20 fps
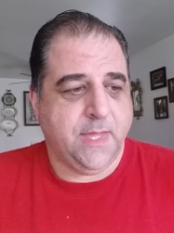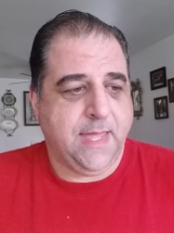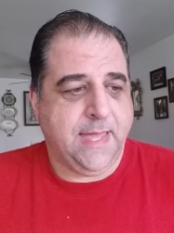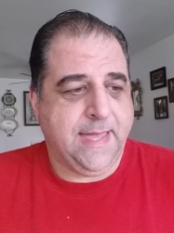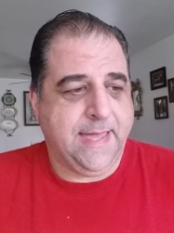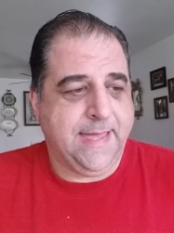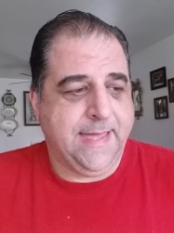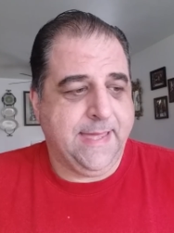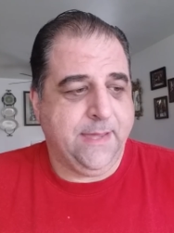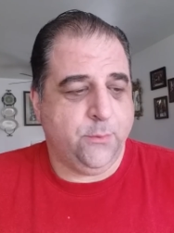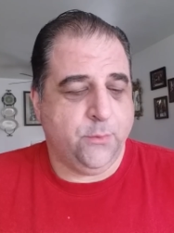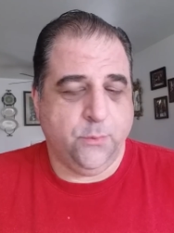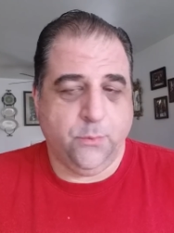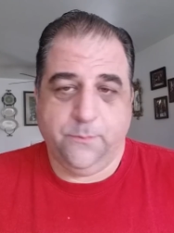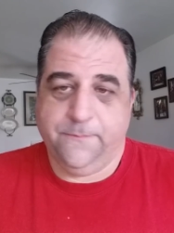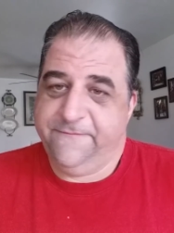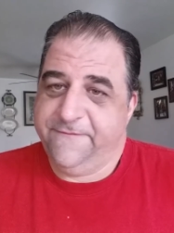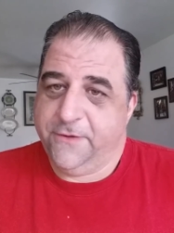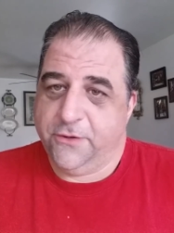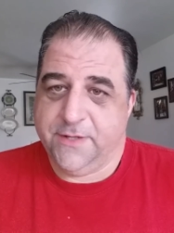I
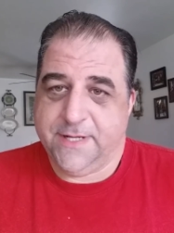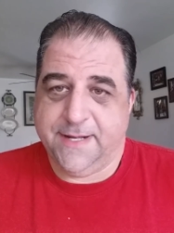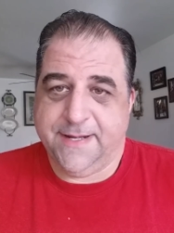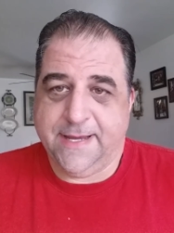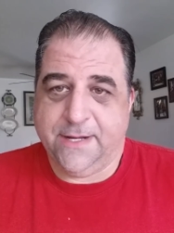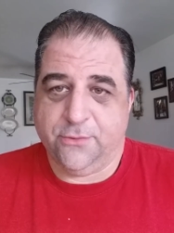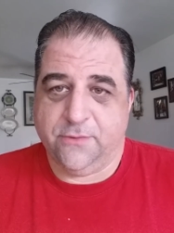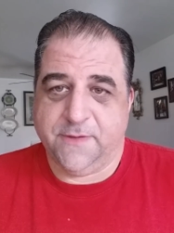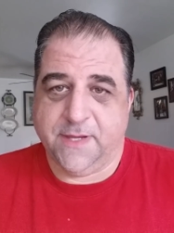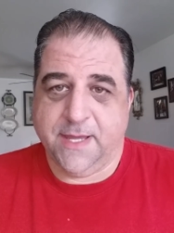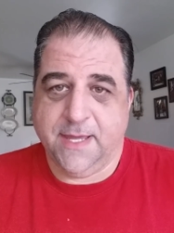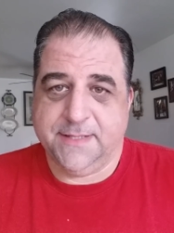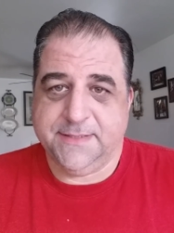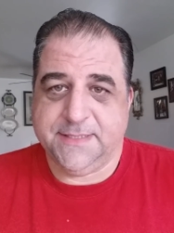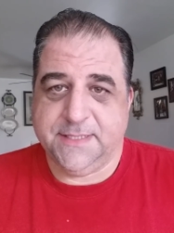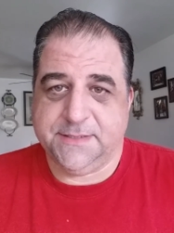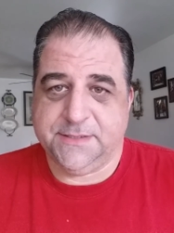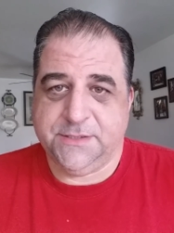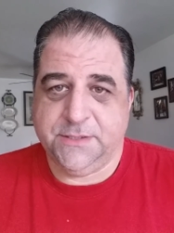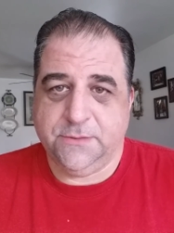figured I'd enter the
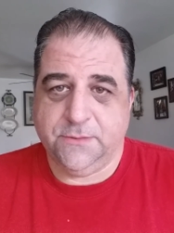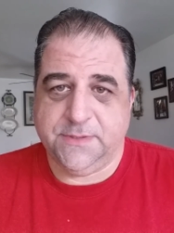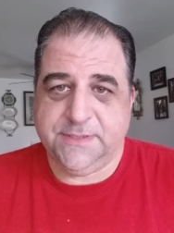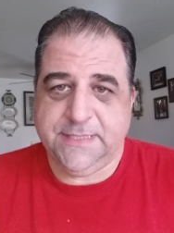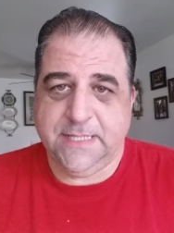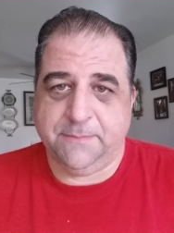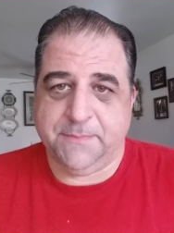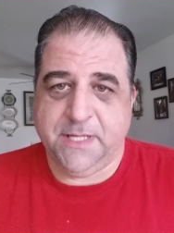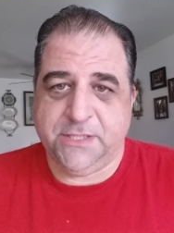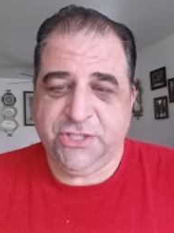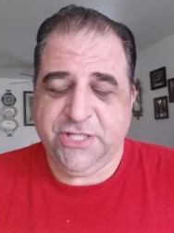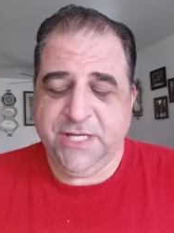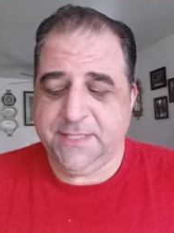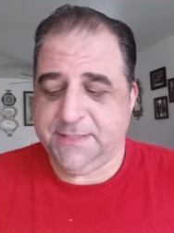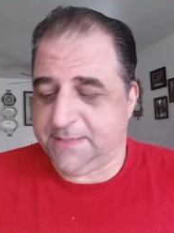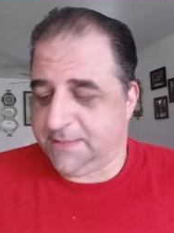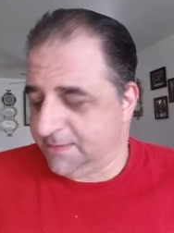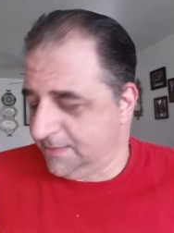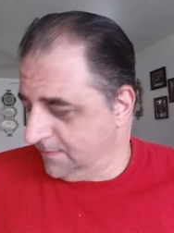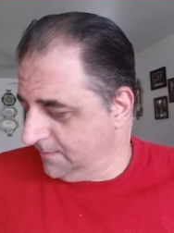contest too and take my
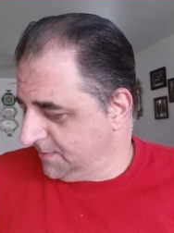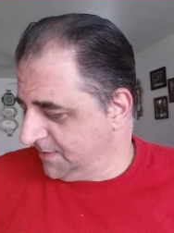chances.